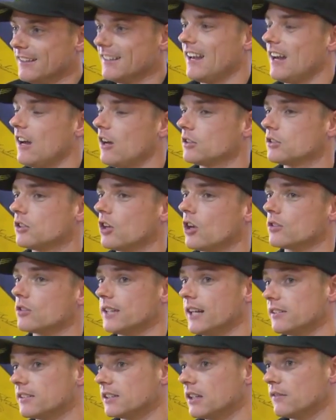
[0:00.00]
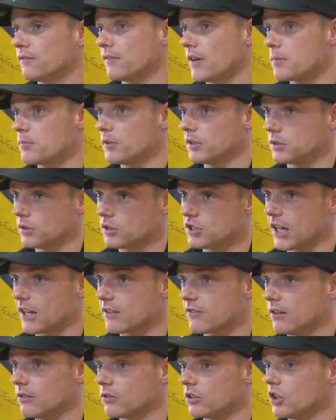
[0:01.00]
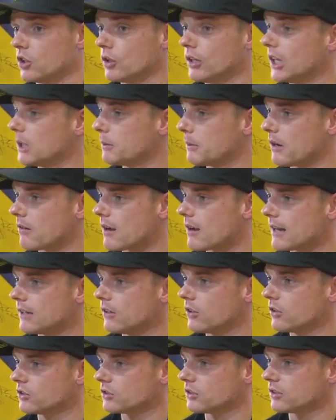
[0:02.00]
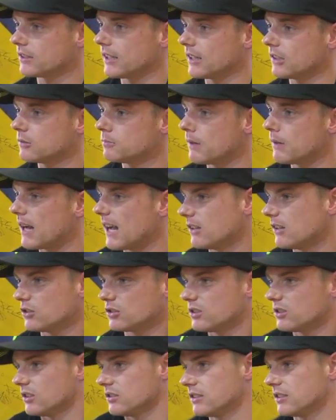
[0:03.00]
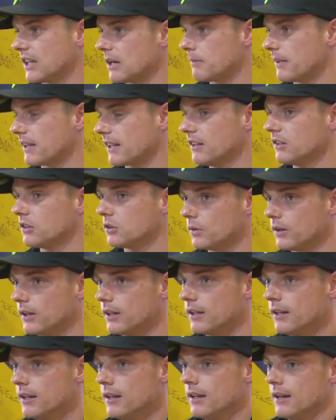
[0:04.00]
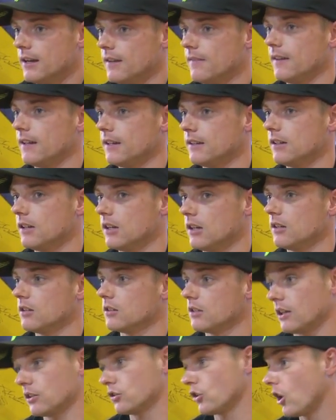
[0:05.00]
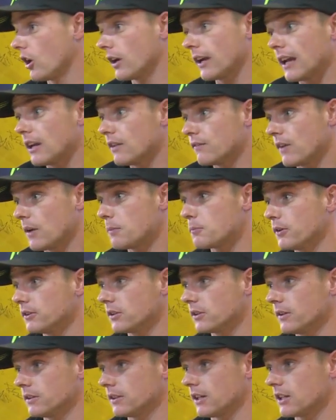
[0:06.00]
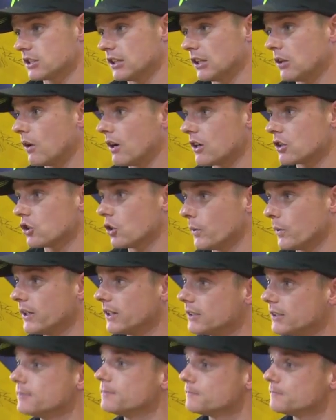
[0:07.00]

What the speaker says: yeah, I'll start testing in February. So January I'm going to do a little bit of riding on just a standard bike, just to get back into it, and then yeah, start again in February. So it's actually quite a short winter.